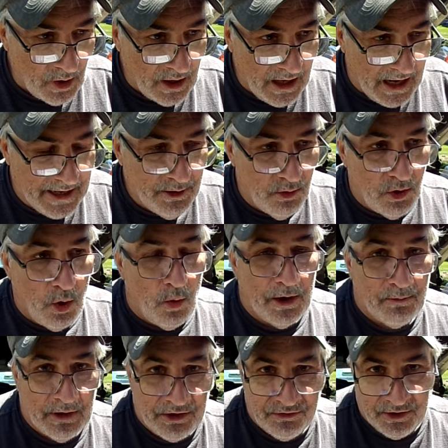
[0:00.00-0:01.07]
I don't go on
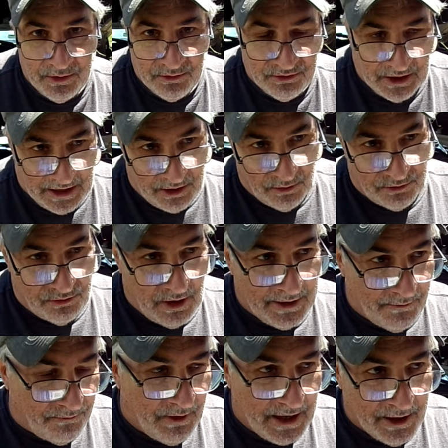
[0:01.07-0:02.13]
rescues and I don't try to
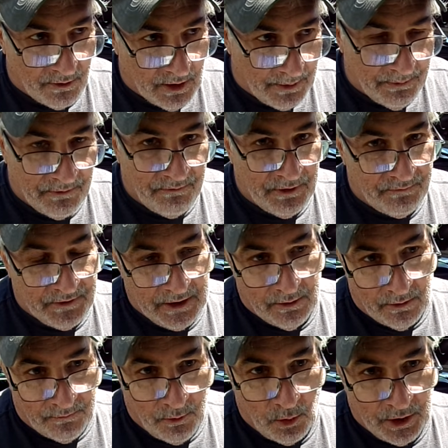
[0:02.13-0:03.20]
fire up a 50 or
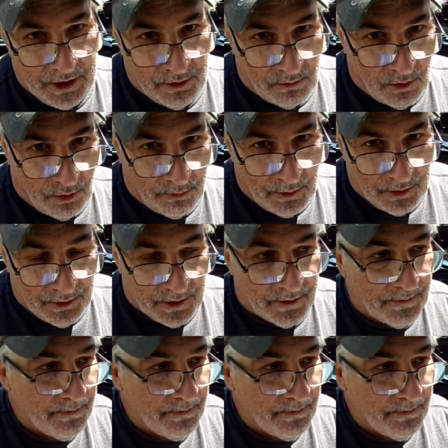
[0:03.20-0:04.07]
40-year-old motor.